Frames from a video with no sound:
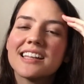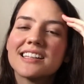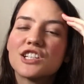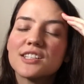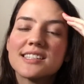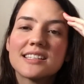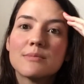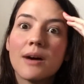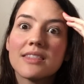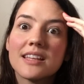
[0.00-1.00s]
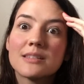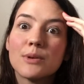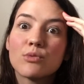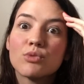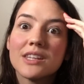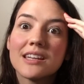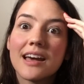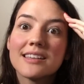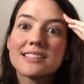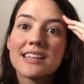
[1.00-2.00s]
just this month it's been really
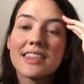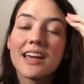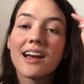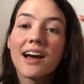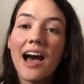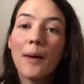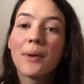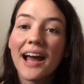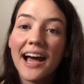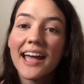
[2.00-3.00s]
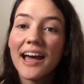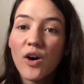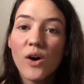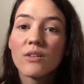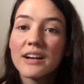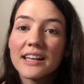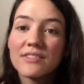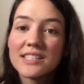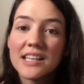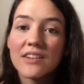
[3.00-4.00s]
nice to think, but I already
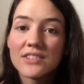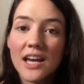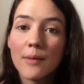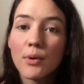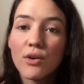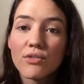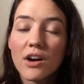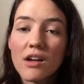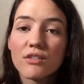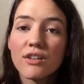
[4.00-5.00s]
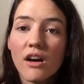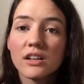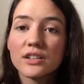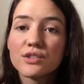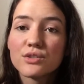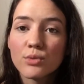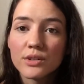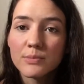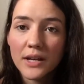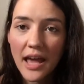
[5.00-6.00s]
have saved up over one hundred dollars
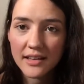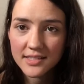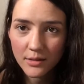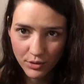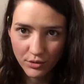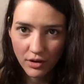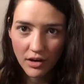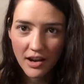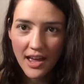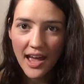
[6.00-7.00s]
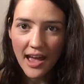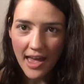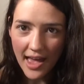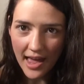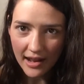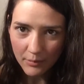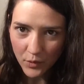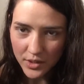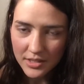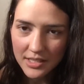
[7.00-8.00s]
towards my next computer, and I'm
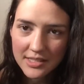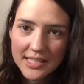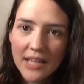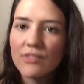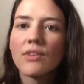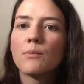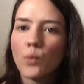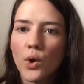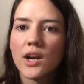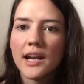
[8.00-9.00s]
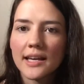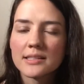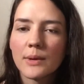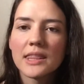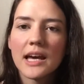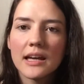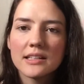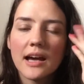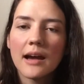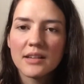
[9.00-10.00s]
going to save more next month.
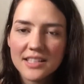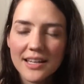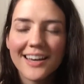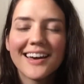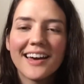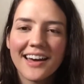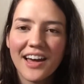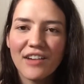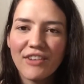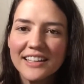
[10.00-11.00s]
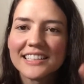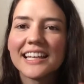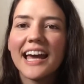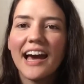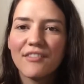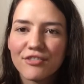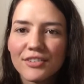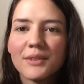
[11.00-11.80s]
I, I, I finally have